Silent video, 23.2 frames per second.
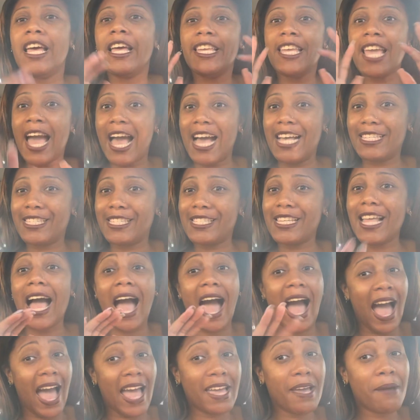Yes,
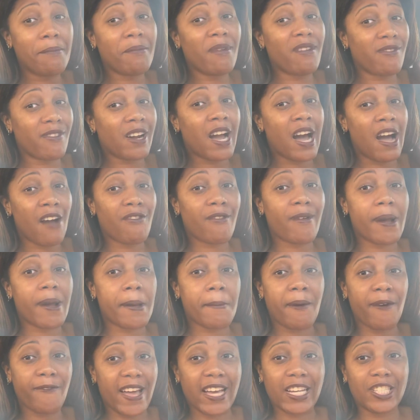I am a recovering
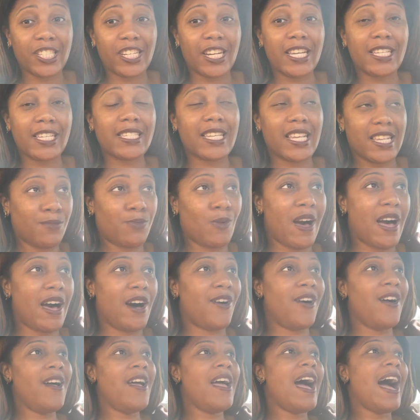perfectionist as
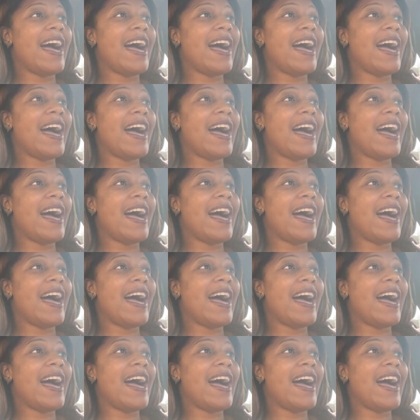well.